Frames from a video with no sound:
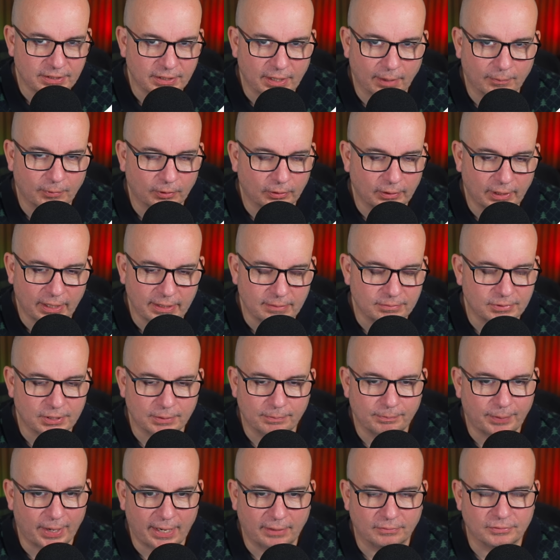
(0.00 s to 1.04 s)
come on leaps
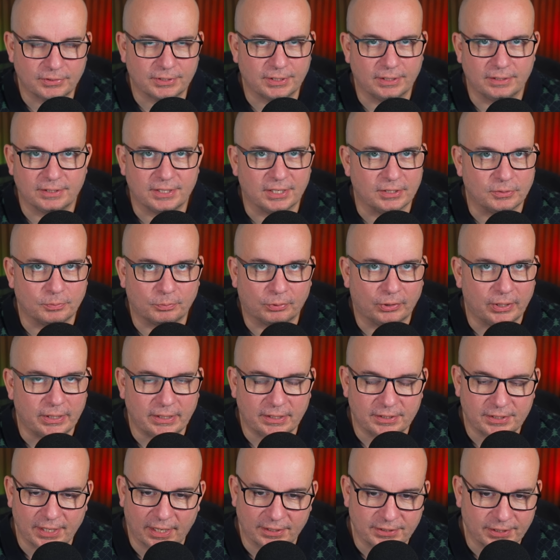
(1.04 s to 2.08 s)
and bounds since its
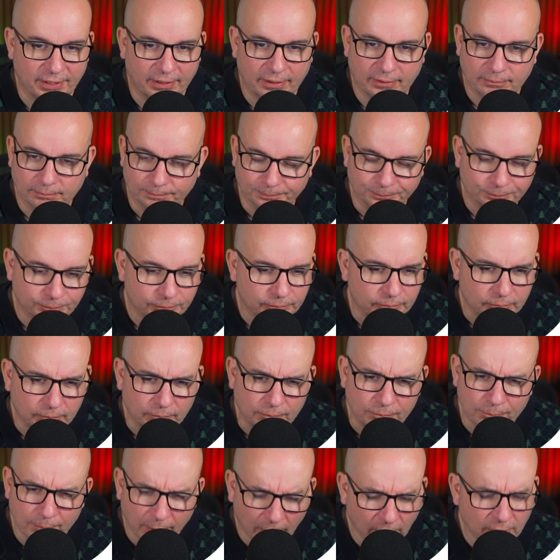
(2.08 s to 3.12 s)
predecessor.
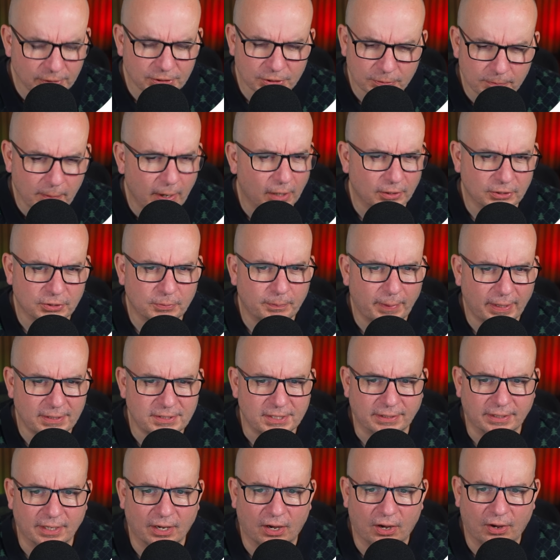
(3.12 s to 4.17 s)
Much
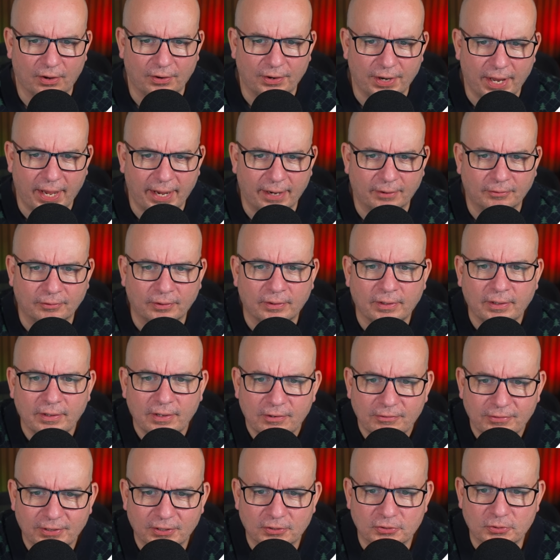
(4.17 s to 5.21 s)
better car now.
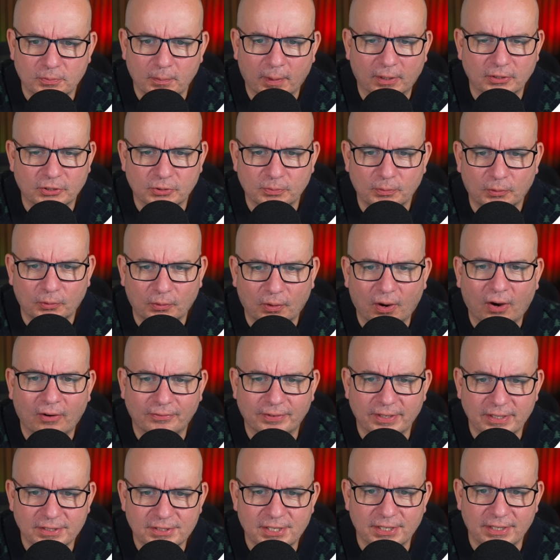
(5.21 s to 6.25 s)
Feels much more of
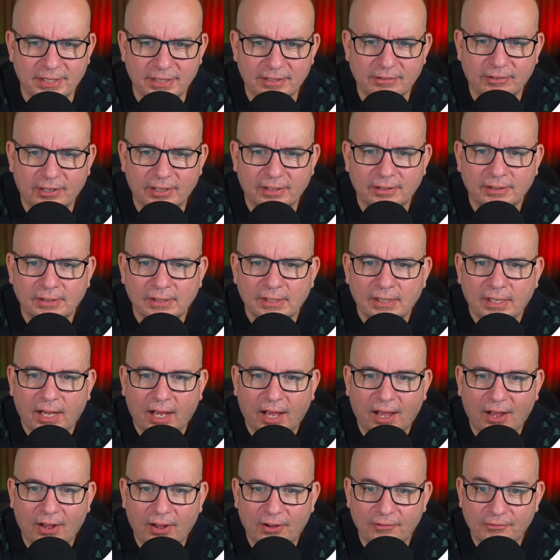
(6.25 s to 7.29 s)
its era.
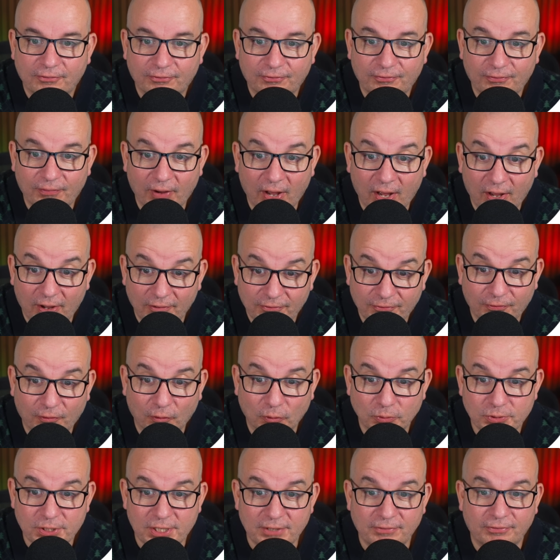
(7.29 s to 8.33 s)

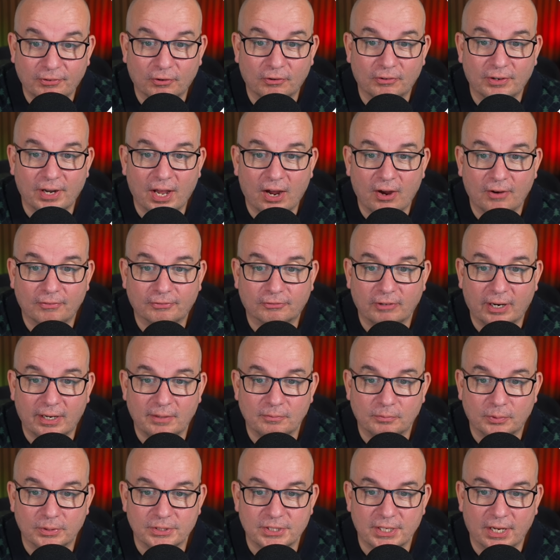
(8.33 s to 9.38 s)
44.5
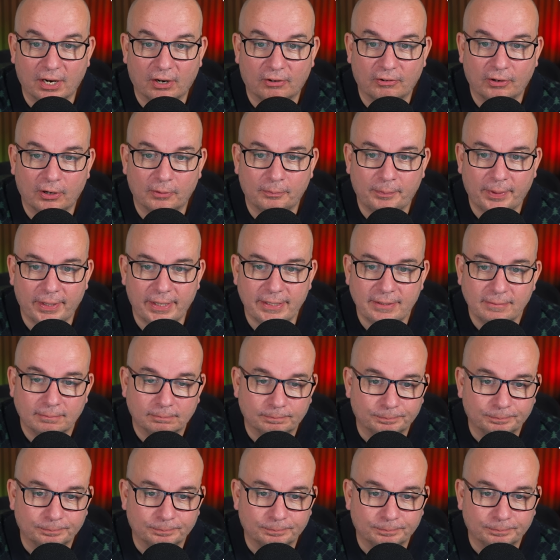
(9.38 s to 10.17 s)
grand was the RRP.